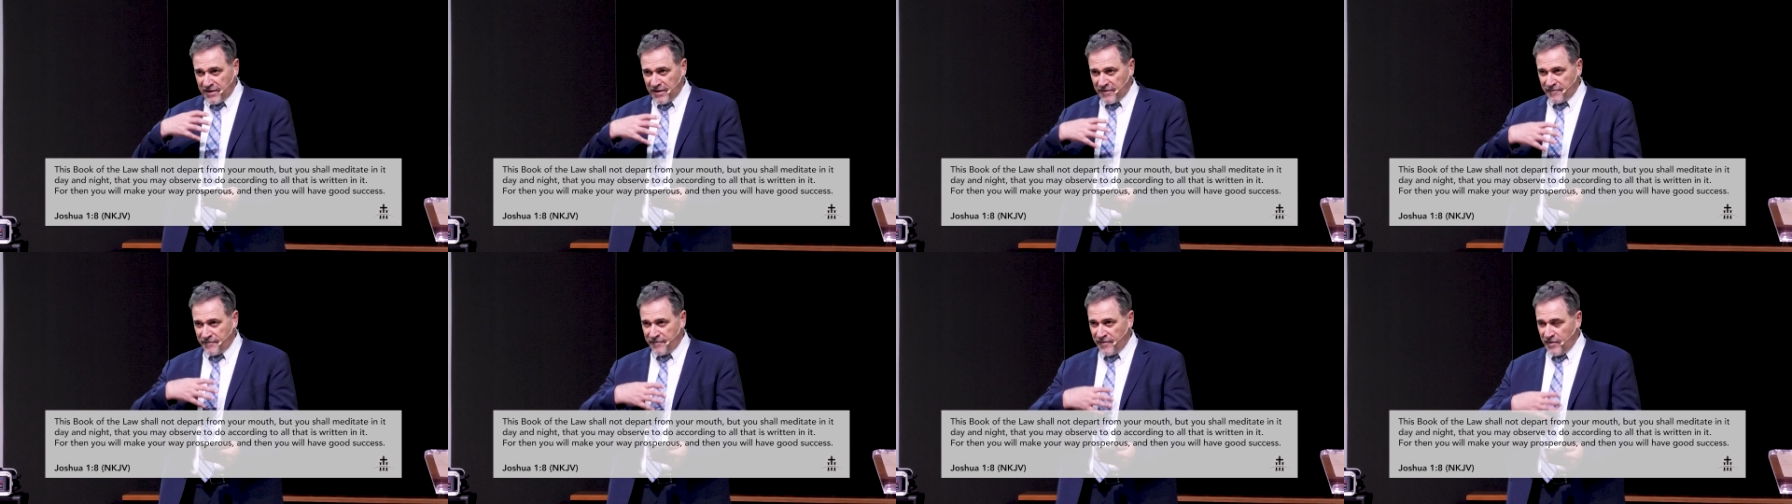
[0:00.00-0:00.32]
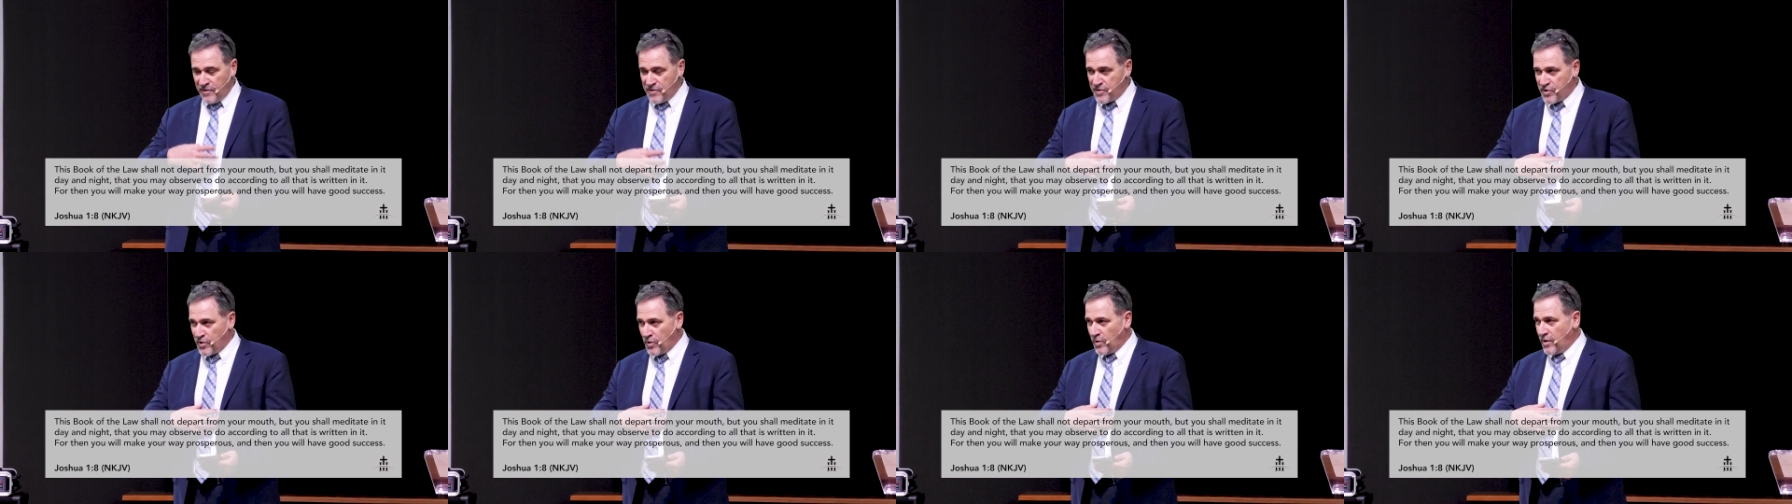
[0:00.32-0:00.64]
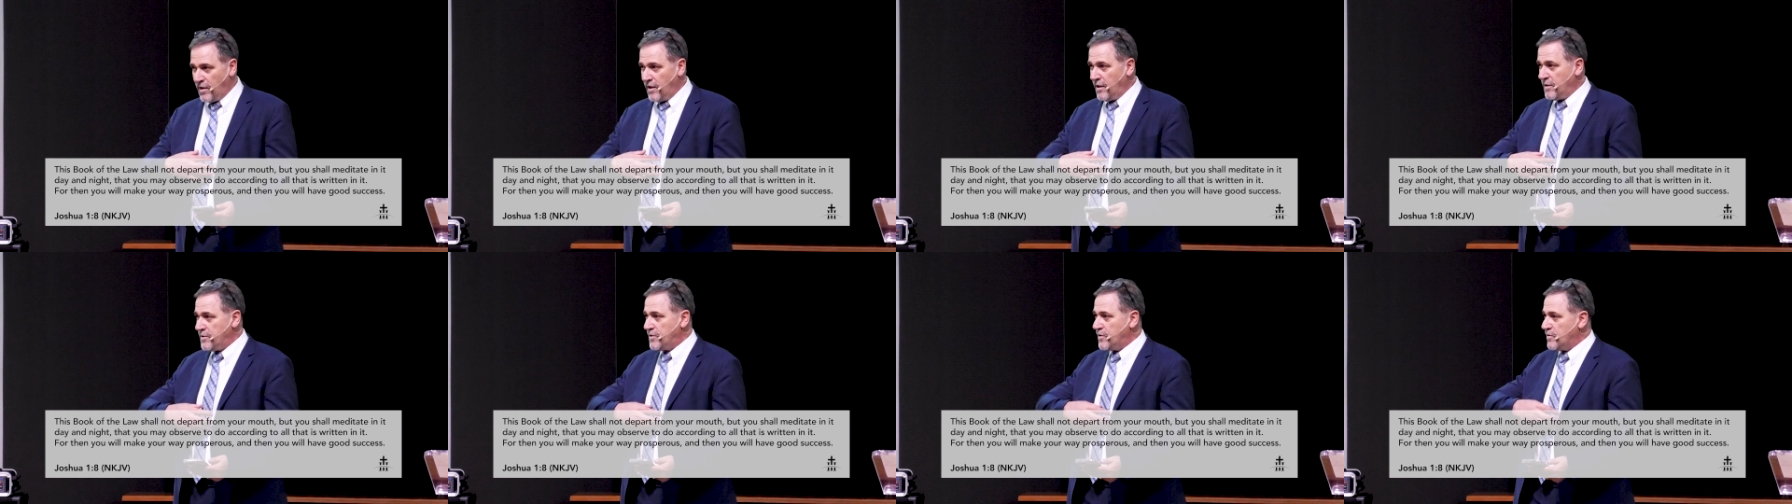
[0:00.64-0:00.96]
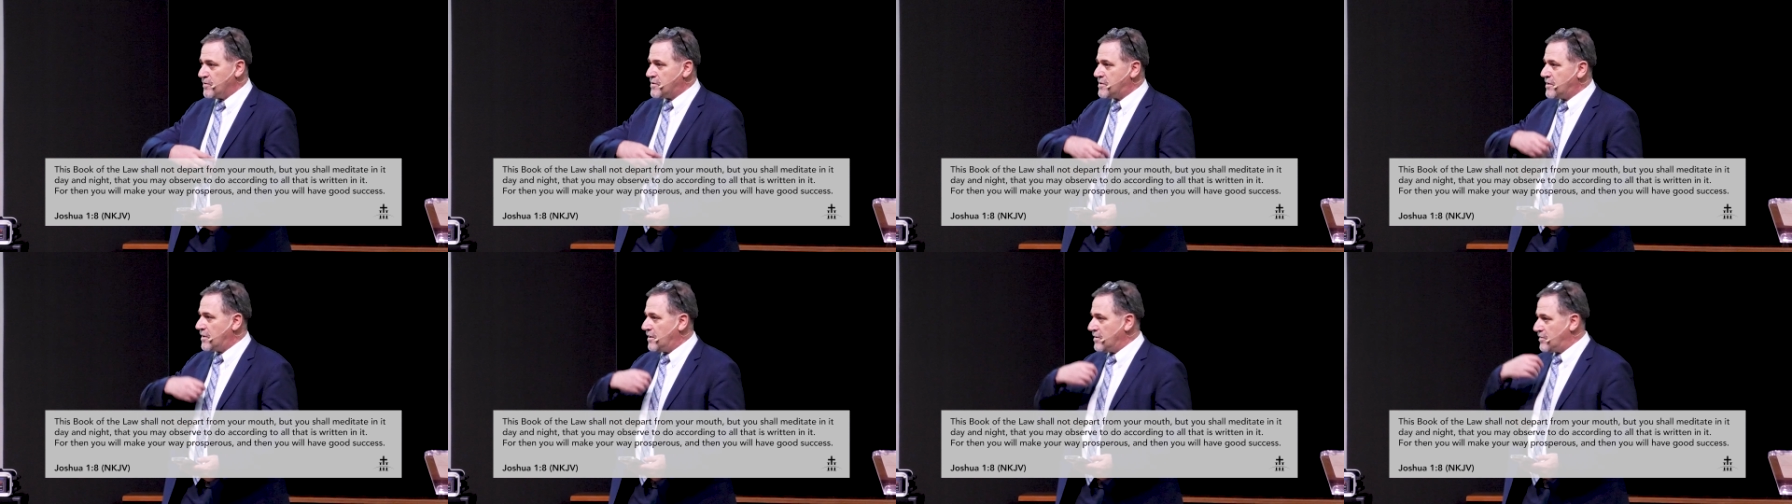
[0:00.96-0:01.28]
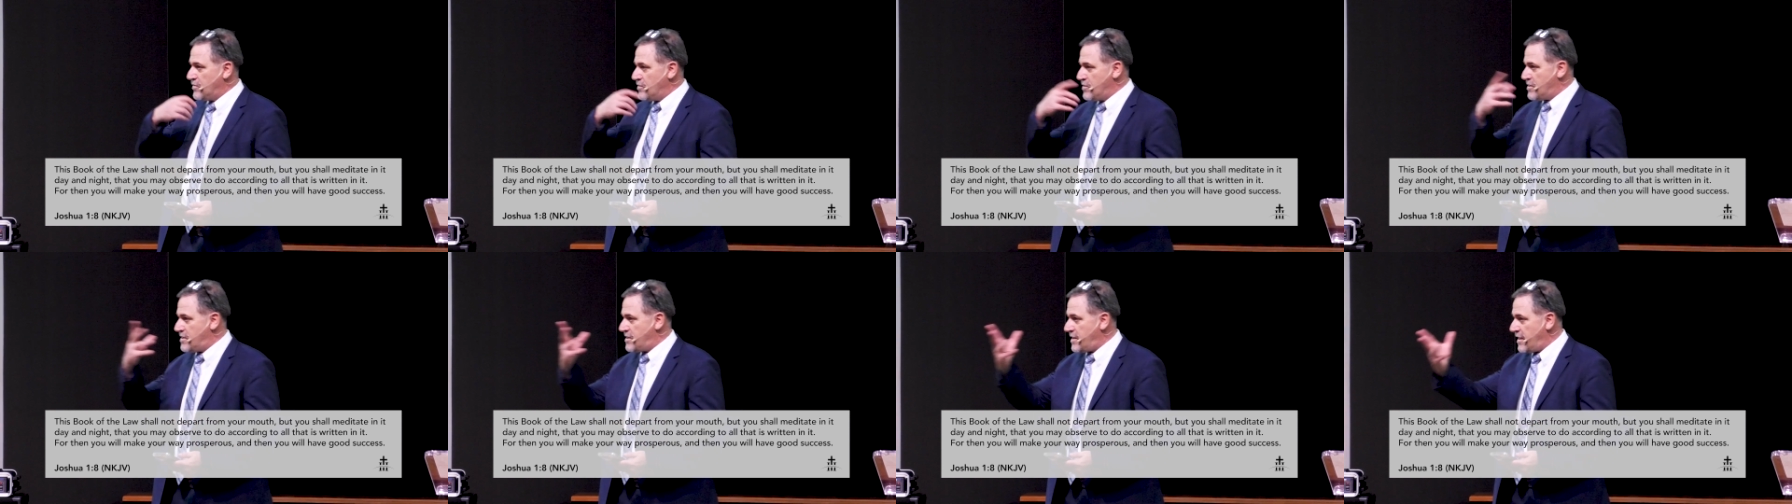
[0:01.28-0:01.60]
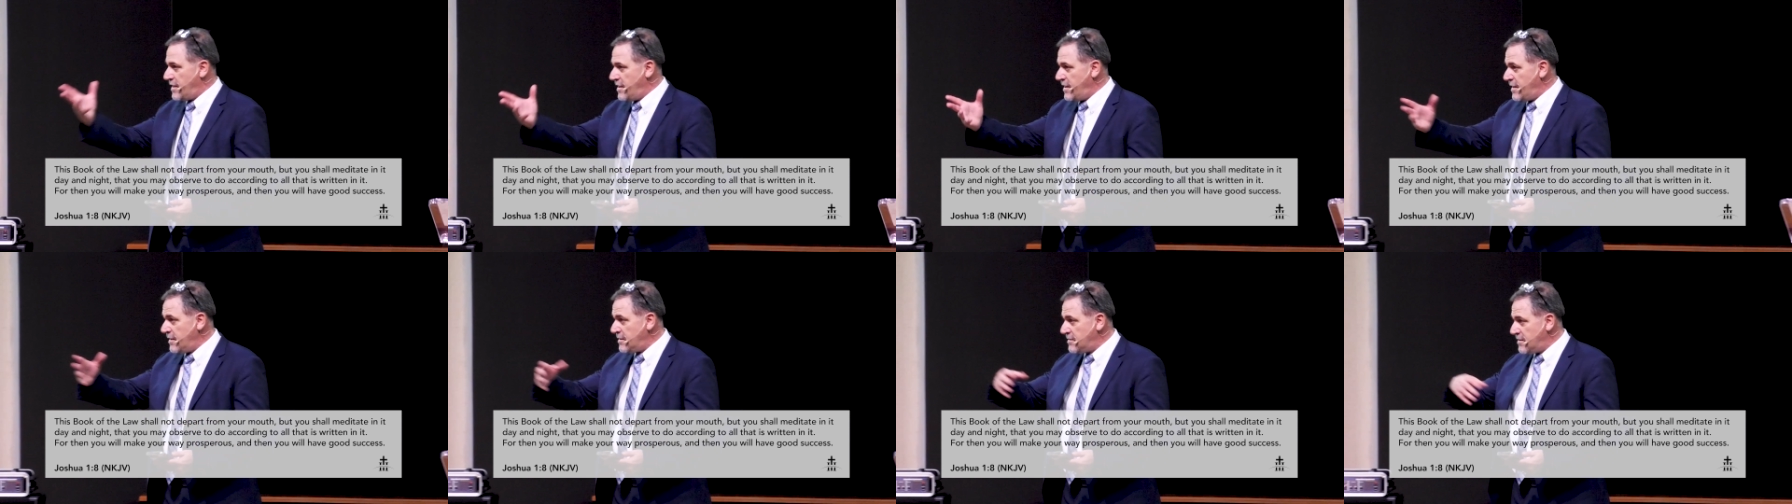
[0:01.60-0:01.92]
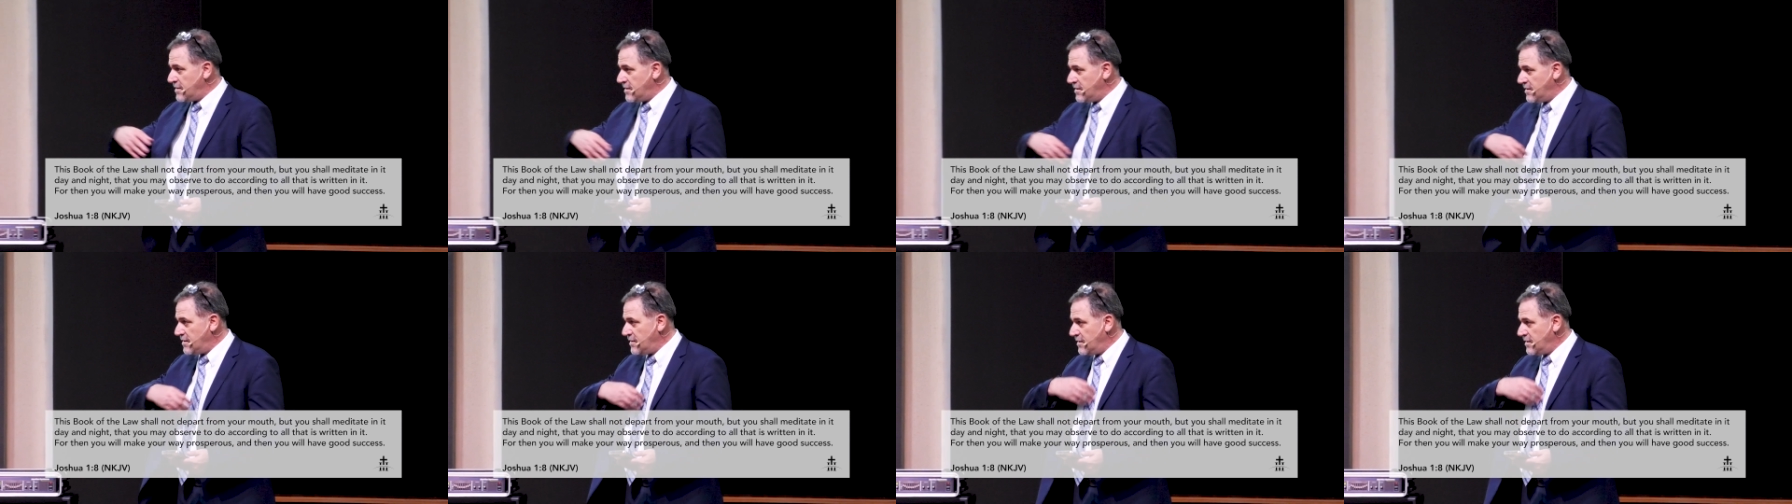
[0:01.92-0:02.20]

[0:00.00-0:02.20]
it fills your heart, you'll start to say it.